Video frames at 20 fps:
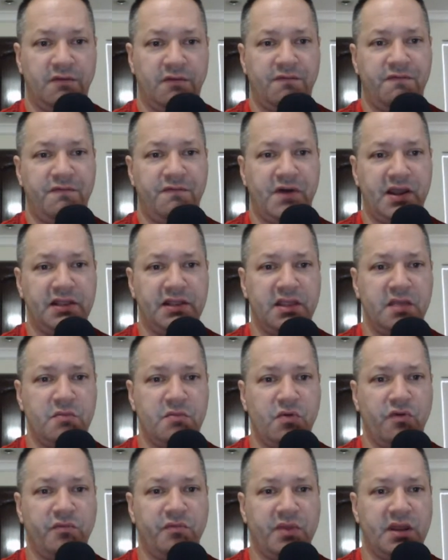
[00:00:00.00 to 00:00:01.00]
Finally,
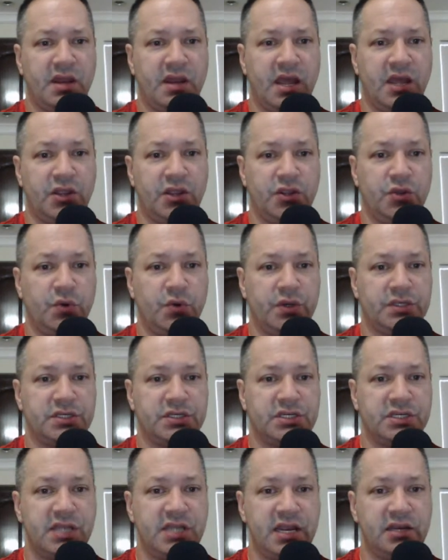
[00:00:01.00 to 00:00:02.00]
movement at U.S.
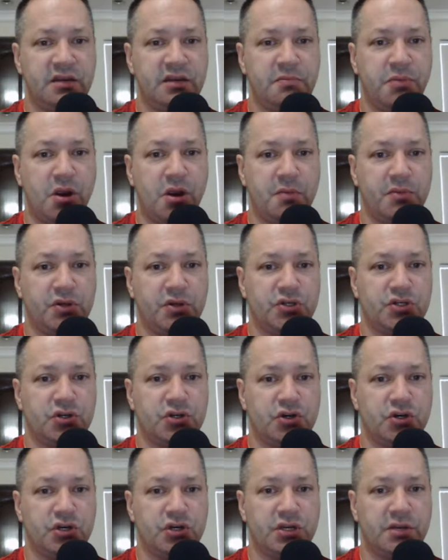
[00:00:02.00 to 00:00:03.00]
State Department
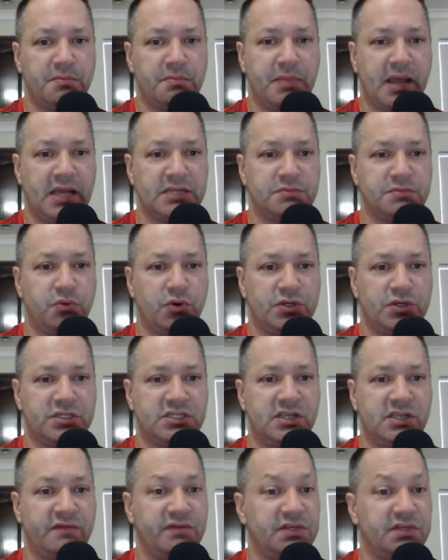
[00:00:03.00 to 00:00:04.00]
turned in
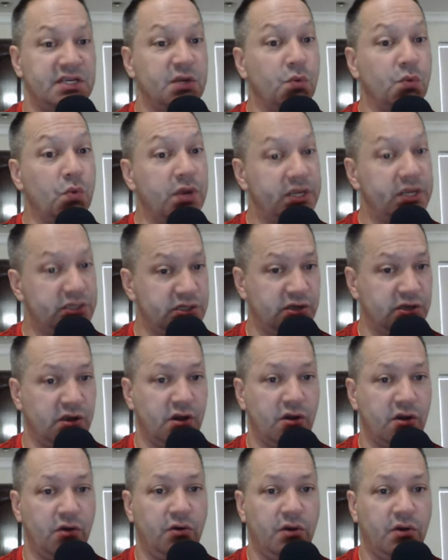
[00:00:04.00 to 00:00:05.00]
passports 17 weeks
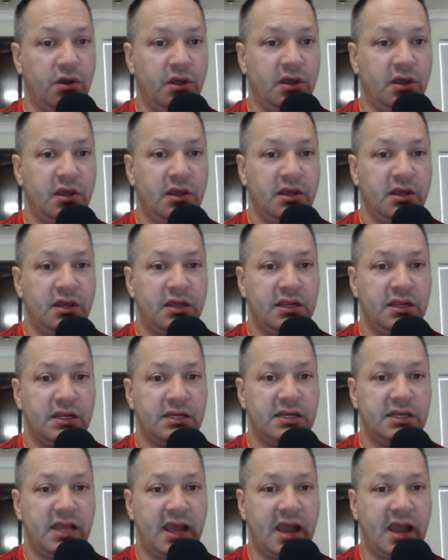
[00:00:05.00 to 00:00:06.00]
ago.
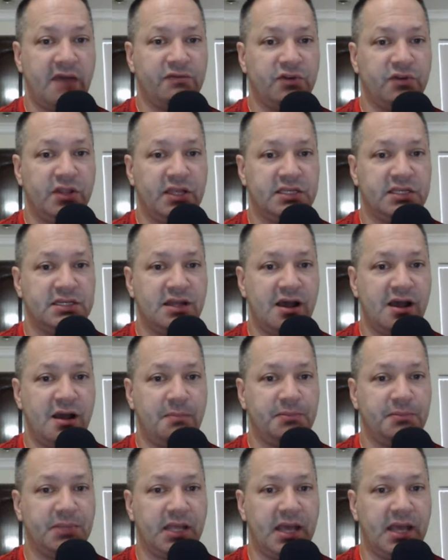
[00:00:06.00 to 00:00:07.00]
Day after they
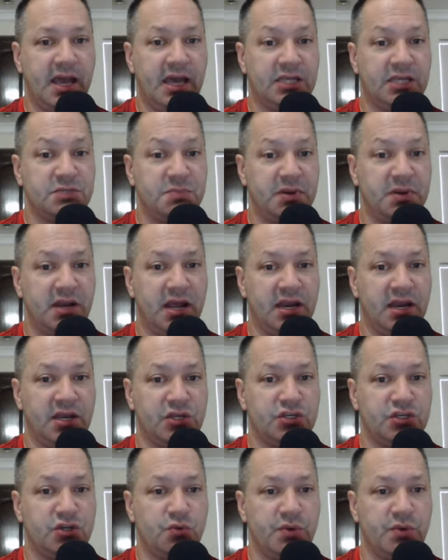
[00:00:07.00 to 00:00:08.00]
stopped
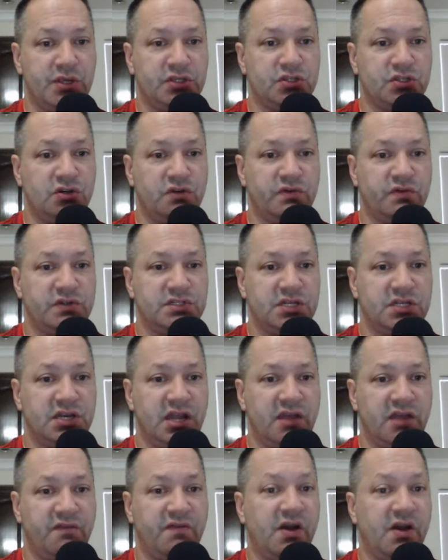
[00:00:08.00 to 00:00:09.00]
expediting 2-week service
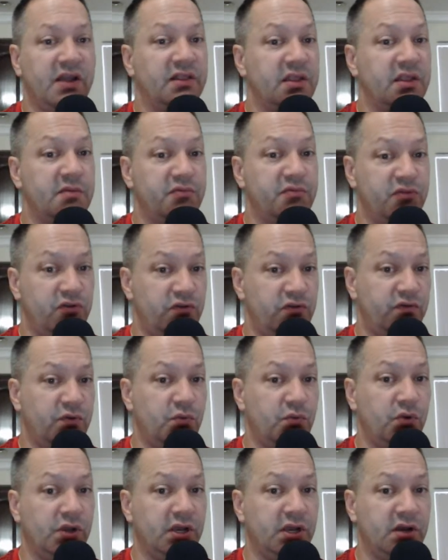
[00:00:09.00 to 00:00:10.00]
today, finally approved,
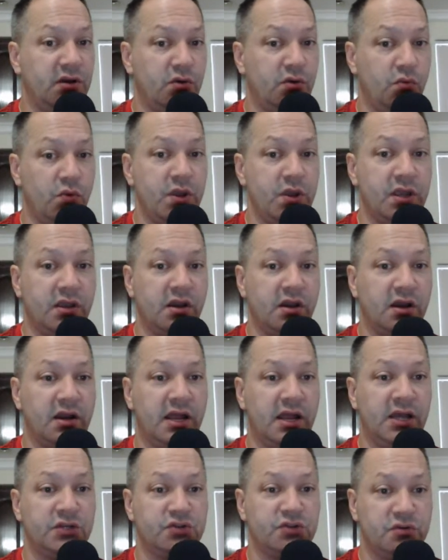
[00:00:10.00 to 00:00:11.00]
and we'll get in a week.
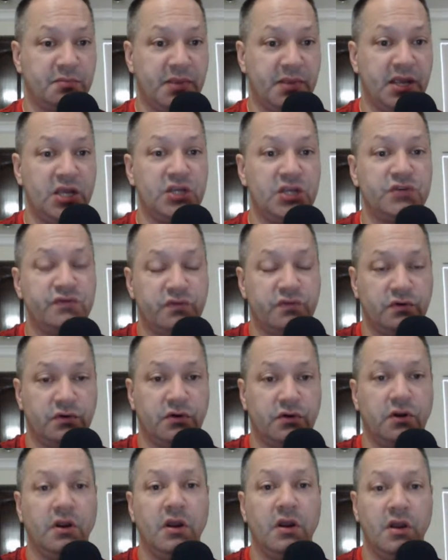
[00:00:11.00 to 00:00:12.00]
Got extra page
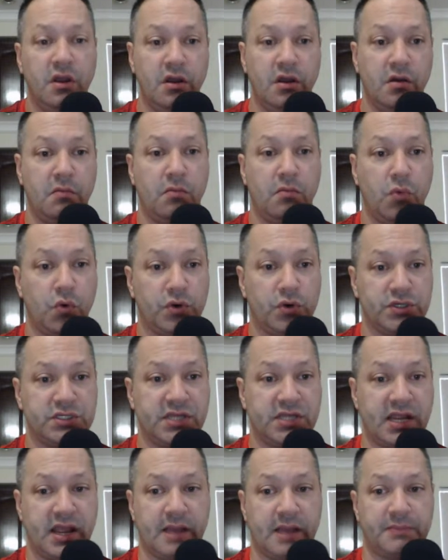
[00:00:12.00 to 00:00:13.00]
for more
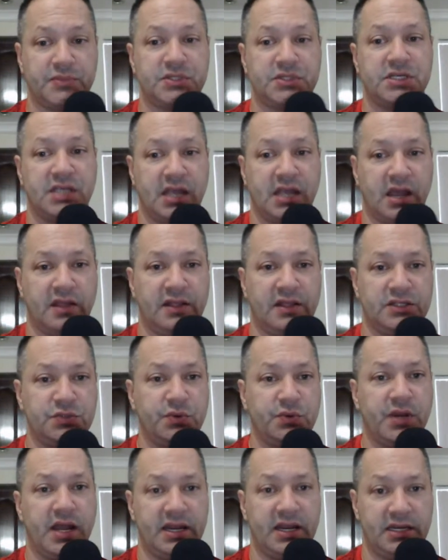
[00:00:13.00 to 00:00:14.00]
stamps. Yeah,
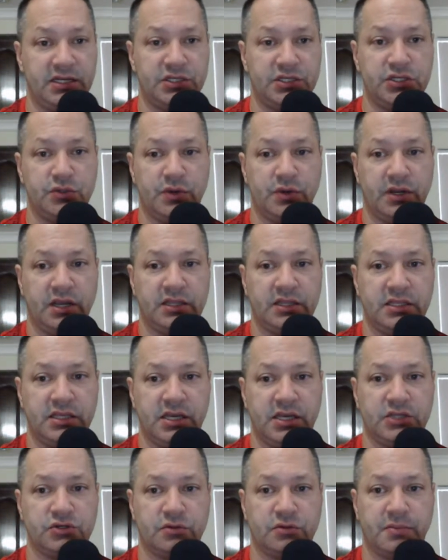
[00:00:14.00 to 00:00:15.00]
that's what I did too. I got
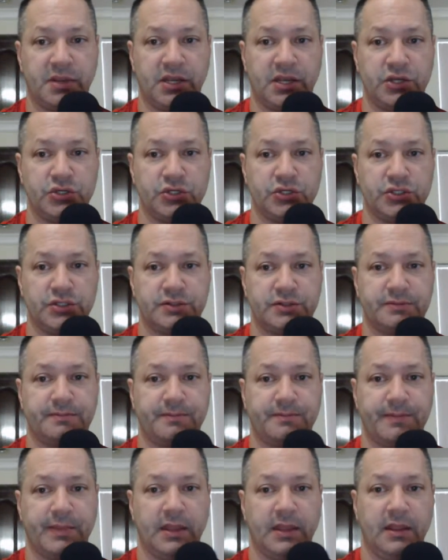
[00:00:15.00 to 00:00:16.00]
the extra pages.